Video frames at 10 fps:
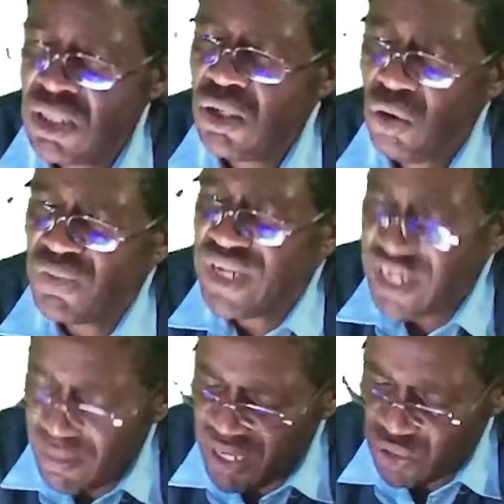On the
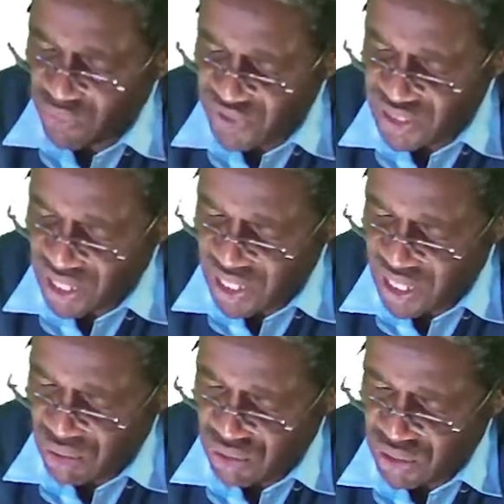debit of this
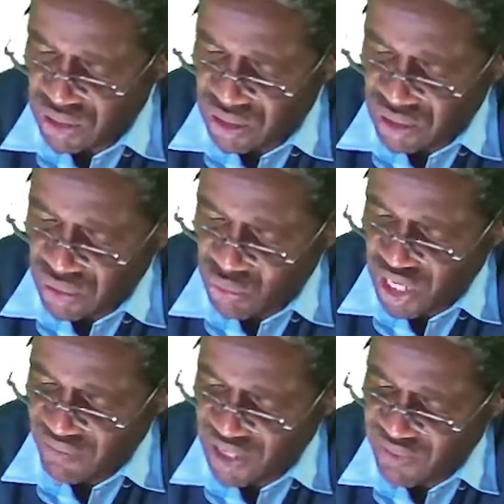account, we
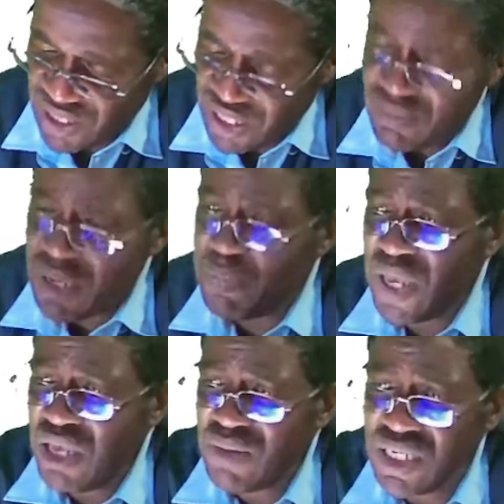have given them the
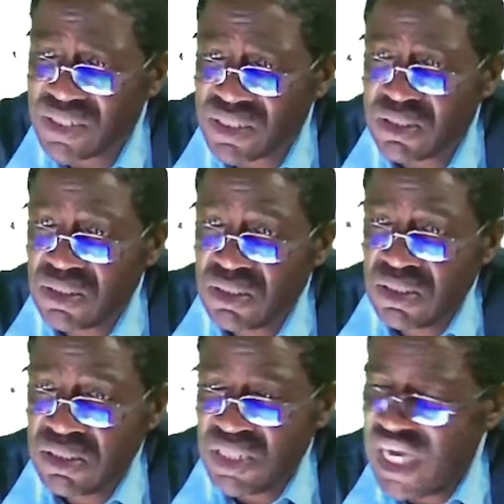payment,
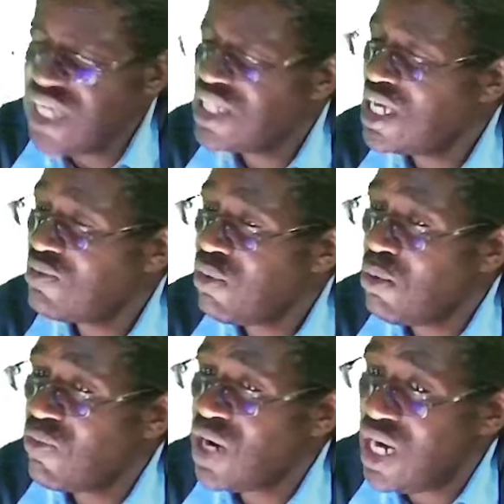either in form
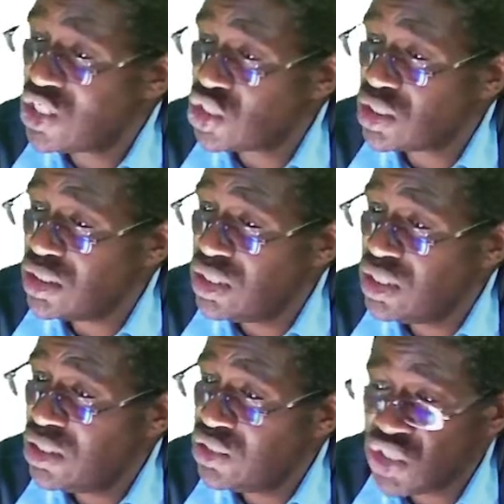of cash,
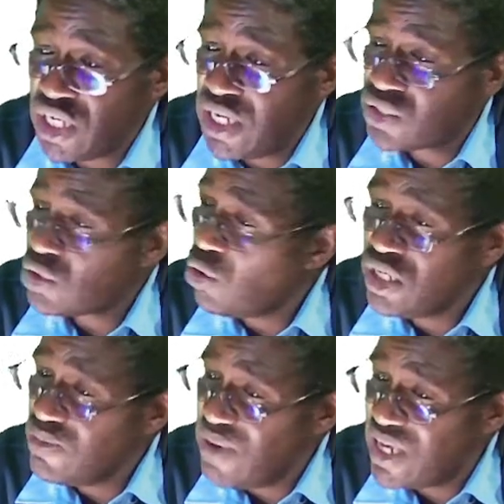shares, or
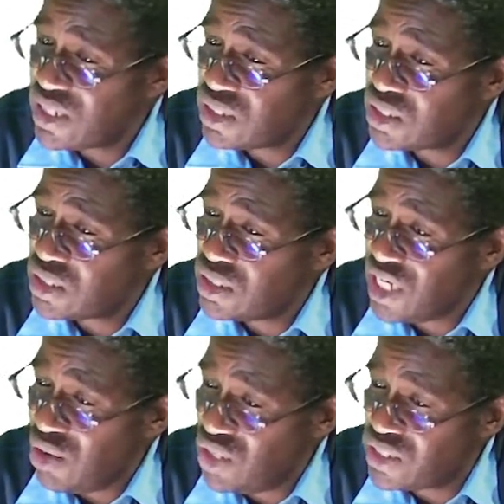debentures.
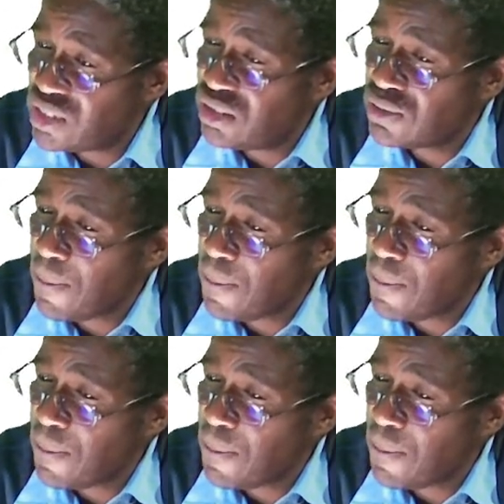Now listen.